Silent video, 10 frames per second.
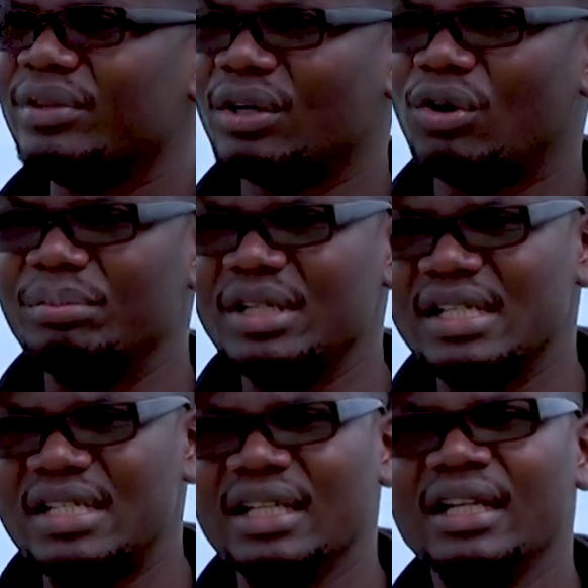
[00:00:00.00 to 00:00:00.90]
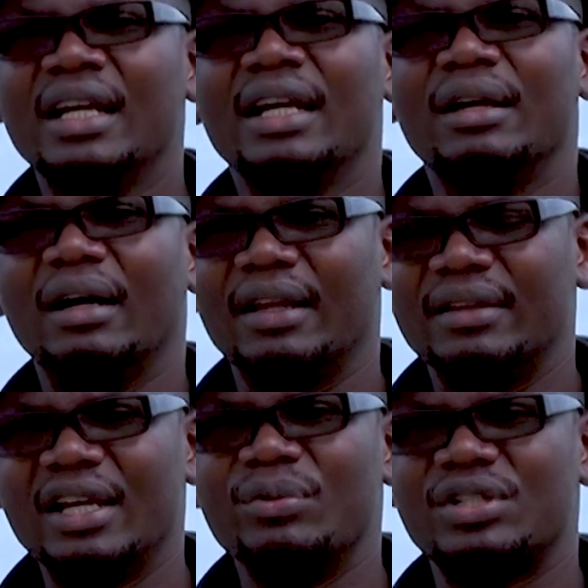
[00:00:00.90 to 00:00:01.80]
with the community, and
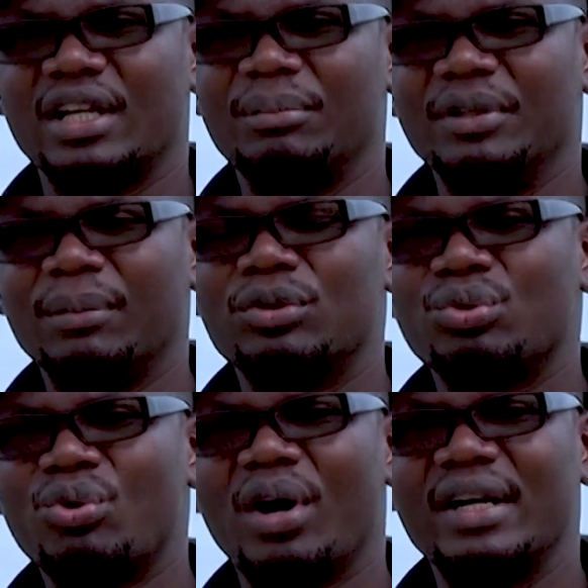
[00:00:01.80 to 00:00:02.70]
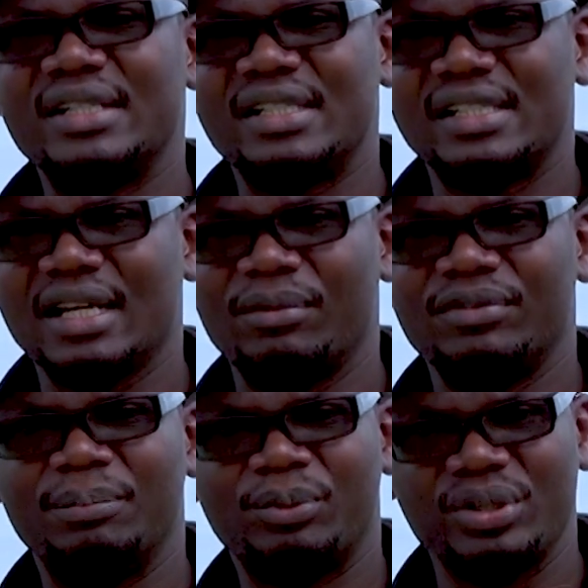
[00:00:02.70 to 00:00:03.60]
then we shall be able to go and see some of
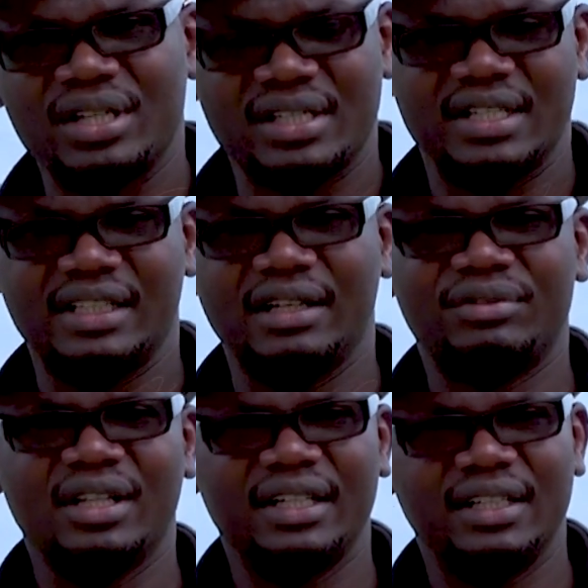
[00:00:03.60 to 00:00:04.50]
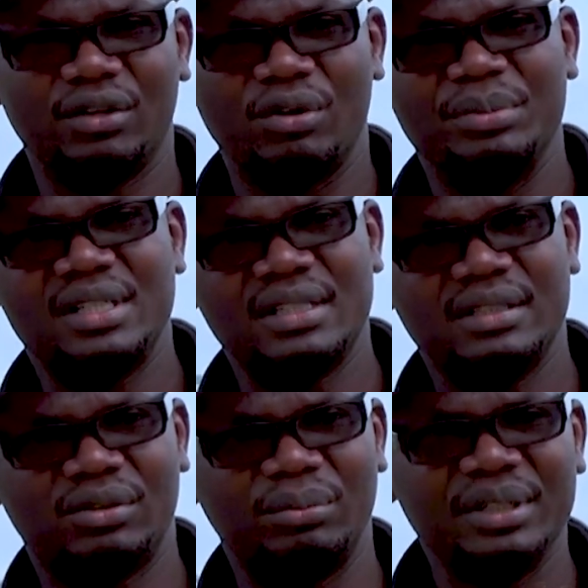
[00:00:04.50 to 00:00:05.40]
the projects that they have done in the
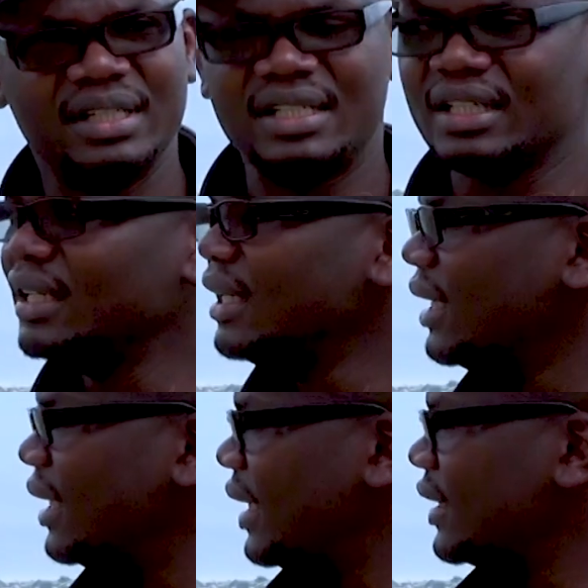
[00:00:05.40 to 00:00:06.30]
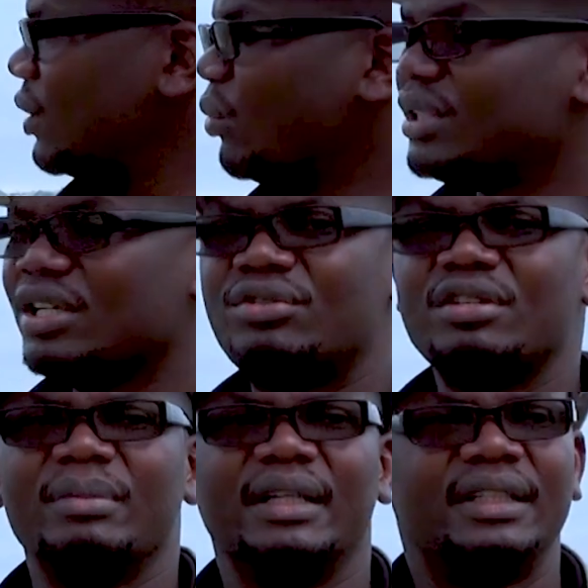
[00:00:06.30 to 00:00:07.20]
community, like the water
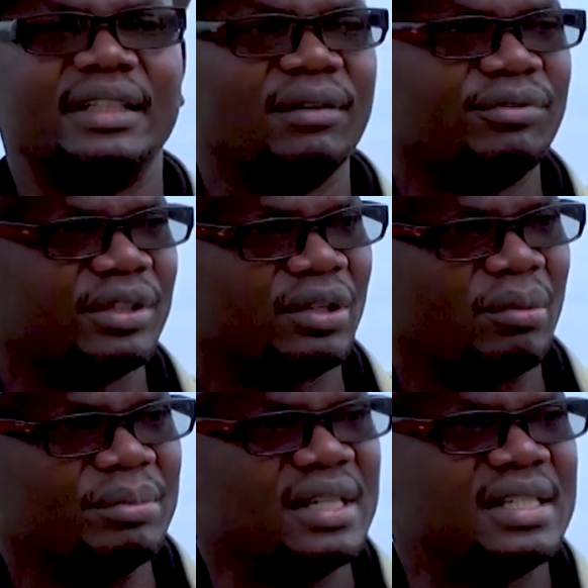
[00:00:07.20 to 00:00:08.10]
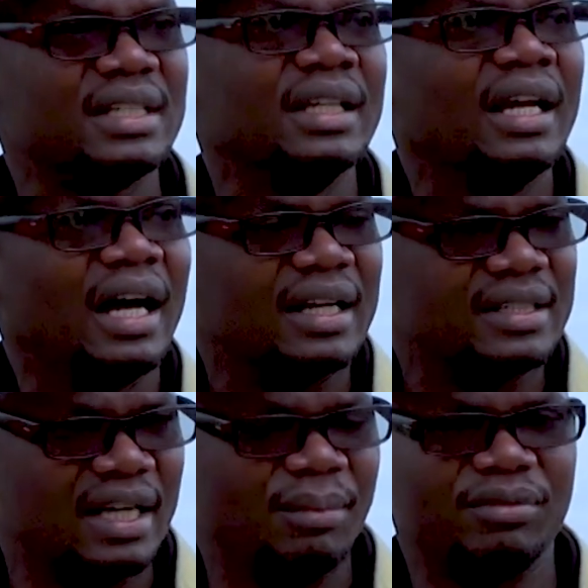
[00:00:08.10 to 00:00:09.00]
treatment here for the community and
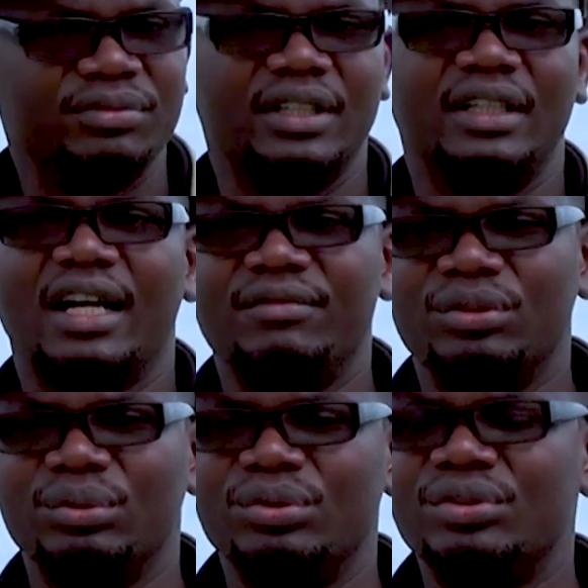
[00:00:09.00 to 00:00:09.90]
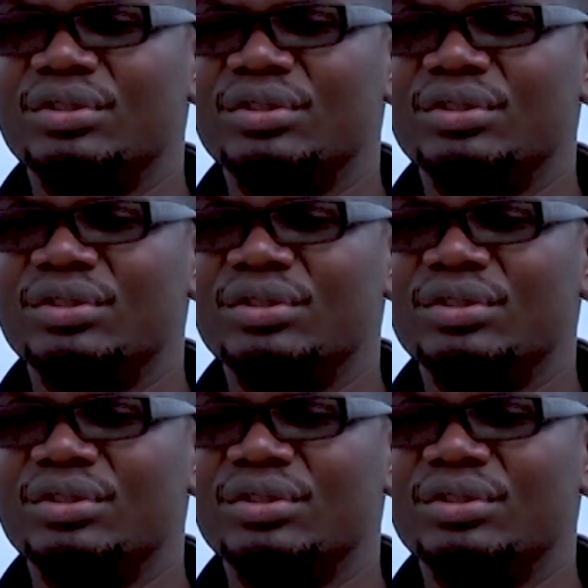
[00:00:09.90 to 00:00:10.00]
some of the livelihood